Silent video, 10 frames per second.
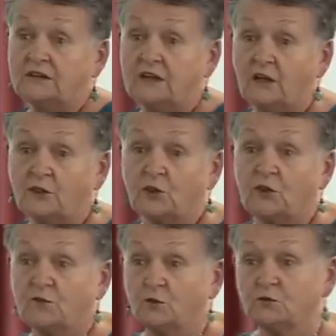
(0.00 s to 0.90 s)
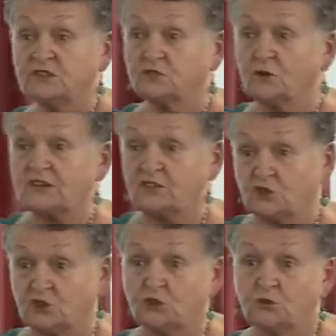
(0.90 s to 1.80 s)
Now, if you stretch
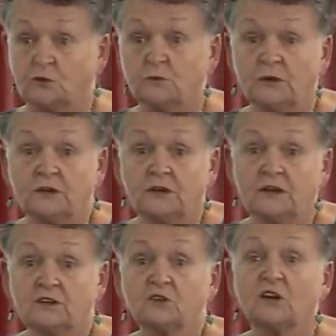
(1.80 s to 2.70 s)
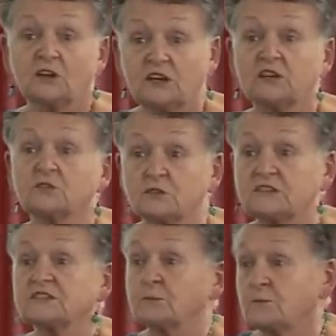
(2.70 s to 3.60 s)
a tube, you're going to
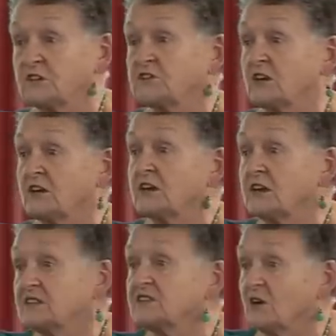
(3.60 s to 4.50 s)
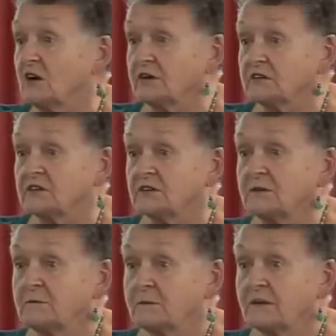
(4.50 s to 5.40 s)
increase the pressure inside it,
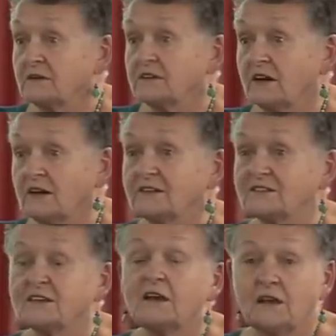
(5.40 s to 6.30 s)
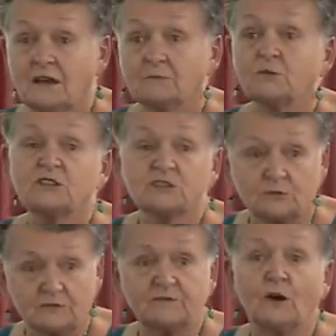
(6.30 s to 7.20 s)
okay? It's
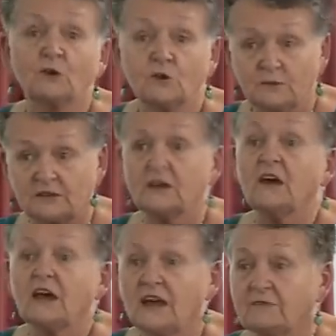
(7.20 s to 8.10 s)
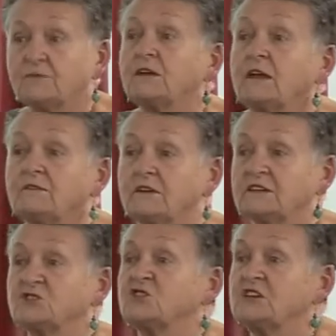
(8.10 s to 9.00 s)
pressure and volume, and every
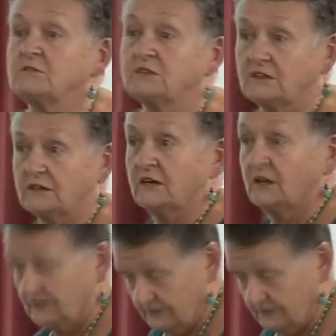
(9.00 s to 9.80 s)
every engineer in the